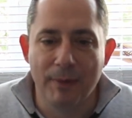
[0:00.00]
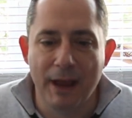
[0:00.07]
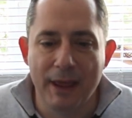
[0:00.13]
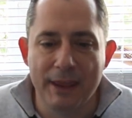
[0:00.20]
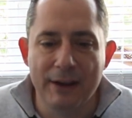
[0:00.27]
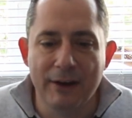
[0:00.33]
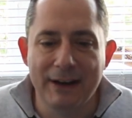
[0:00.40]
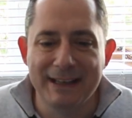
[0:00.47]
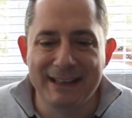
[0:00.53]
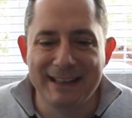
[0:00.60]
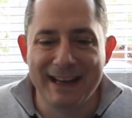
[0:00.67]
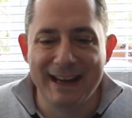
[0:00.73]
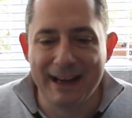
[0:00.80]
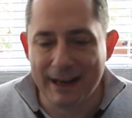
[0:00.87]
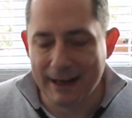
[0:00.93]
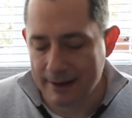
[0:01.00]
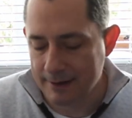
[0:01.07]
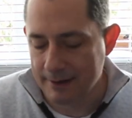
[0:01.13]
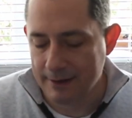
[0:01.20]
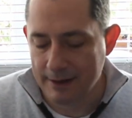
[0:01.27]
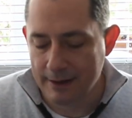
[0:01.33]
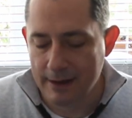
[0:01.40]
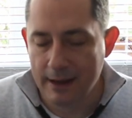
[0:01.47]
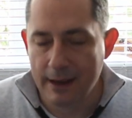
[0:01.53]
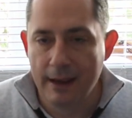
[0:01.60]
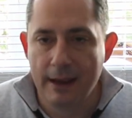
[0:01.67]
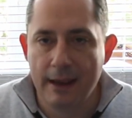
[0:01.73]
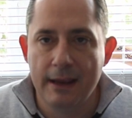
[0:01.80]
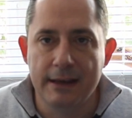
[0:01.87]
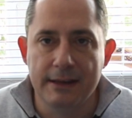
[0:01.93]
and the idea
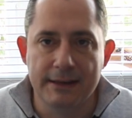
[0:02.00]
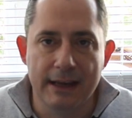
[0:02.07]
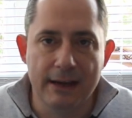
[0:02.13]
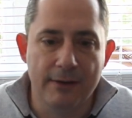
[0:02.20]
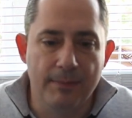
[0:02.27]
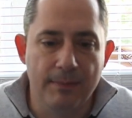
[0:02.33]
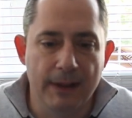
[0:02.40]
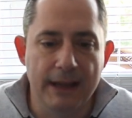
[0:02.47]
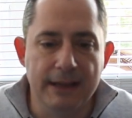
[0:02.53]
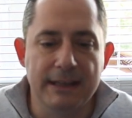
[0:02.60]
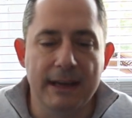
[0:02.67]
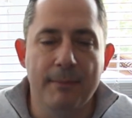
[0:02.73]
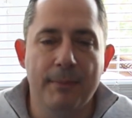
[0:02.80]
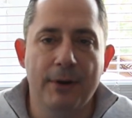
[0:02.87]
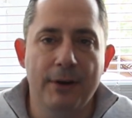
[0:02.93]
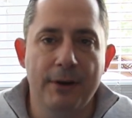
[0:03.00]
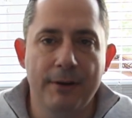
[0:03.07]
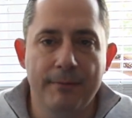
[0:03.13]
is that you play a tempo